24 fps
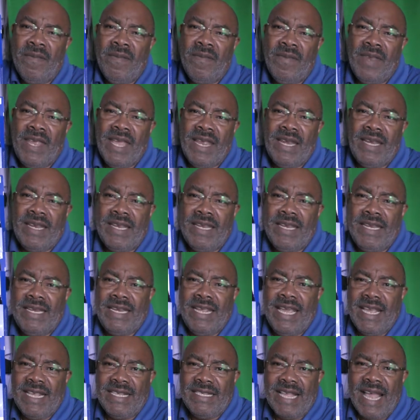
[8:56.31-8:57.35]
not a
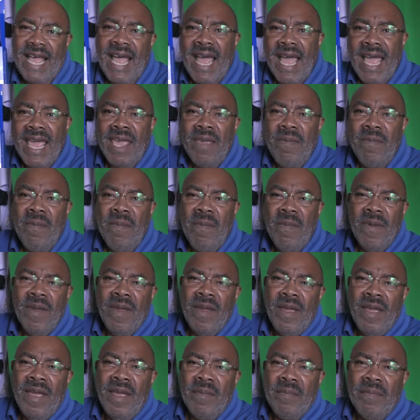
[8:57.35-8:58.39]
dime,
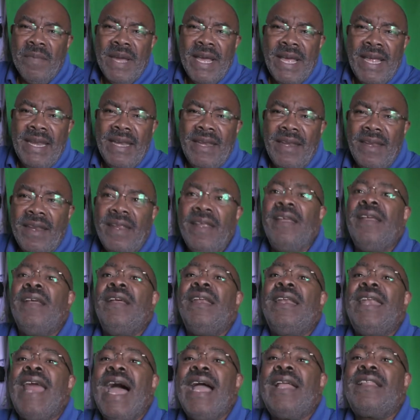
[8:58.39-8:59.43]
but
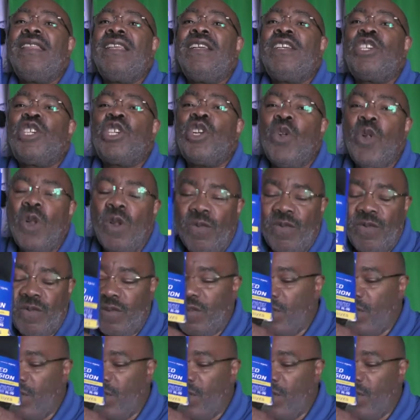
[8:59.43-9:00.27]
Dr. Schultz.